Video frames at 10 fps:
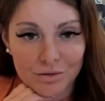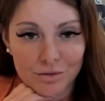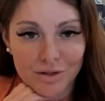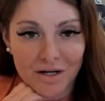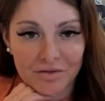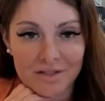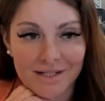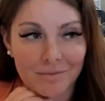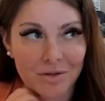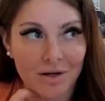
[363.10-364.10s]
who every
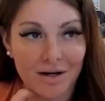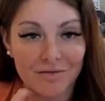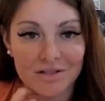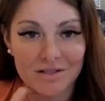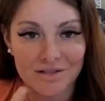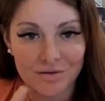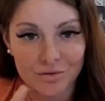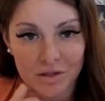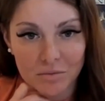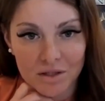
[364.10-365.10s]
time you have a
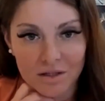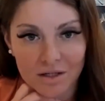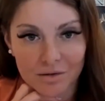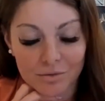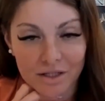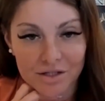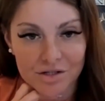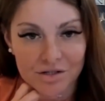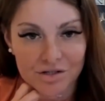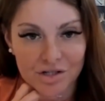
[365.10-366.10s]
disagreement in a
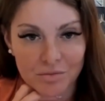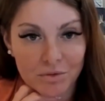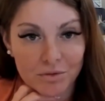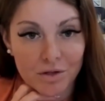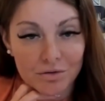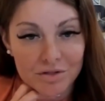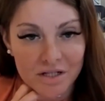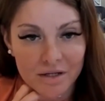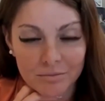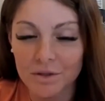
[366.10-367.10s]
relationship, you ghost
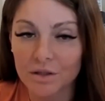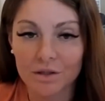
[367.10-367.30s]
them,